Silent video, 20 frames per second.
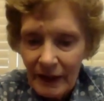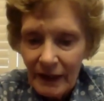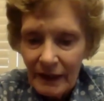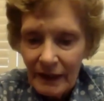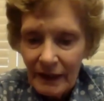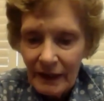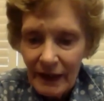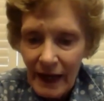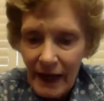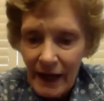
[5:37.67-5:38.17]

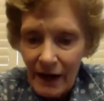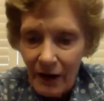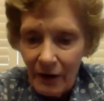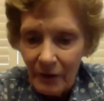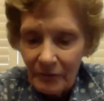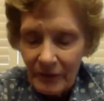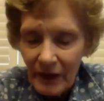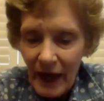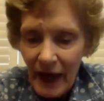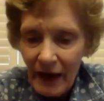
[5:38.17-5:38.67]
Now,
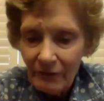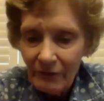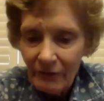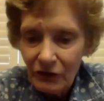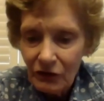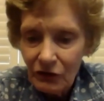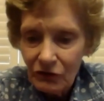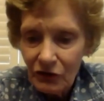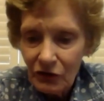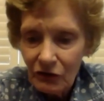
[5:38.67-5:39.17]
after
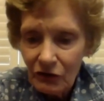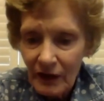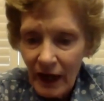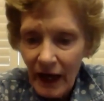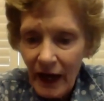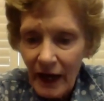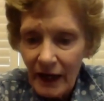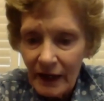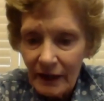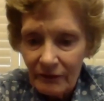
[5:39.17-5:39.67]
you do
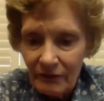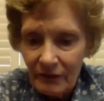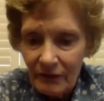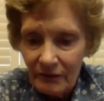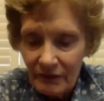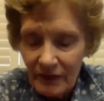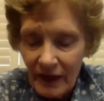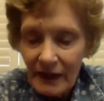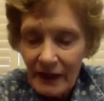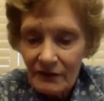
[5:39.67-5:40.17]
that,
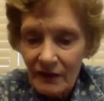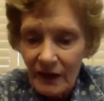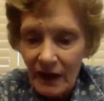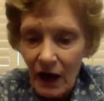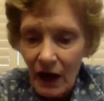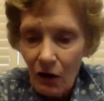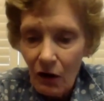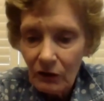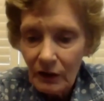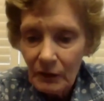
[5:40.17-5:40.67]
if that's the
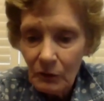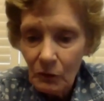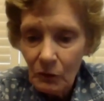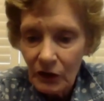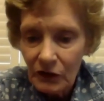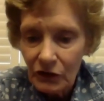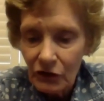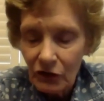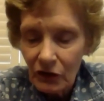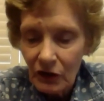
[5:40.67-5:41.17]
only
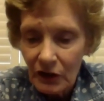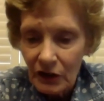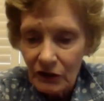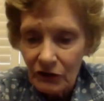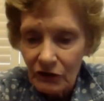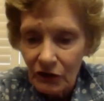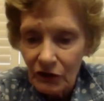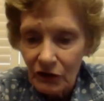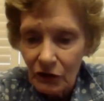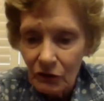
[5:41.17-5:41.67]
one you're going to
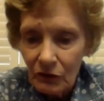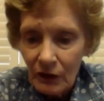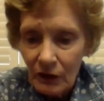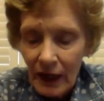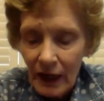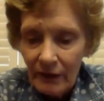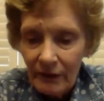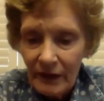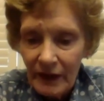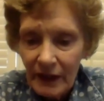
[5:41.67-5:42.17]
do,
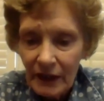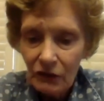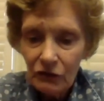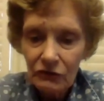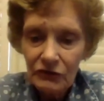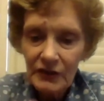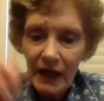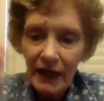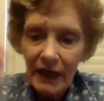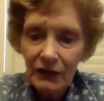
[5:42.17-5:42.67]
then you
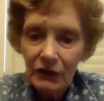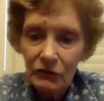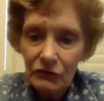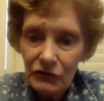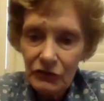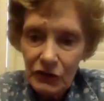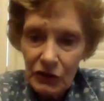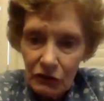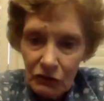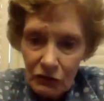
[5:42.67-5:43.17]
take your
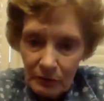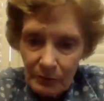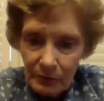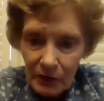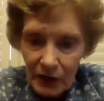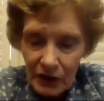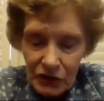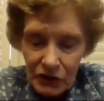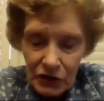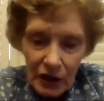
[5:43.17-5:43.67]

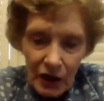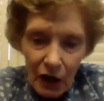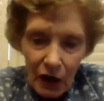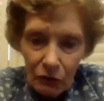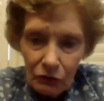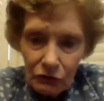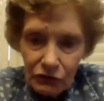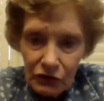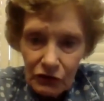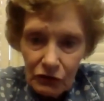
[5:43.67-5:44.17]
toothbrush, an
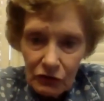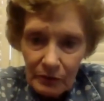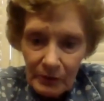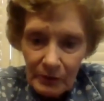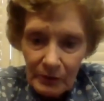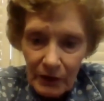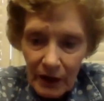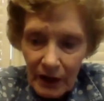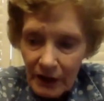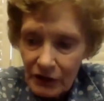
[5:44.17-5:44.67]
old
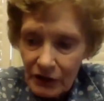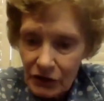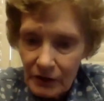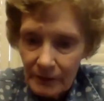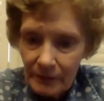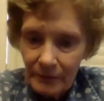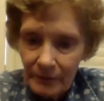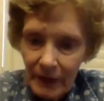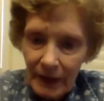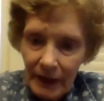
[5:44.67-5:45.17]
toothbrush,
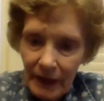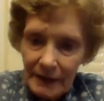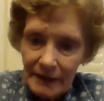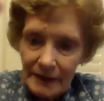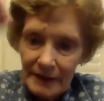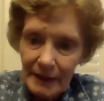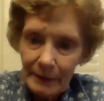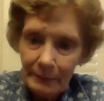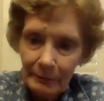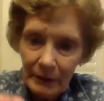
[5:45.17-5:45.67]

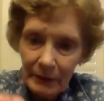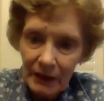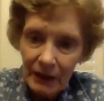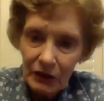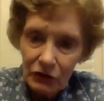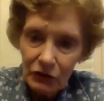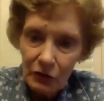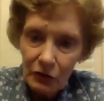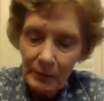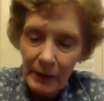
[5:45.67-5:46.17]
dip it
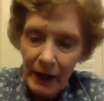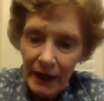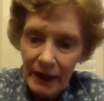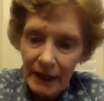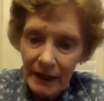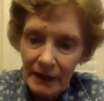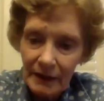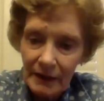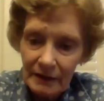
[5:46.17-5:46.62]
in your paint.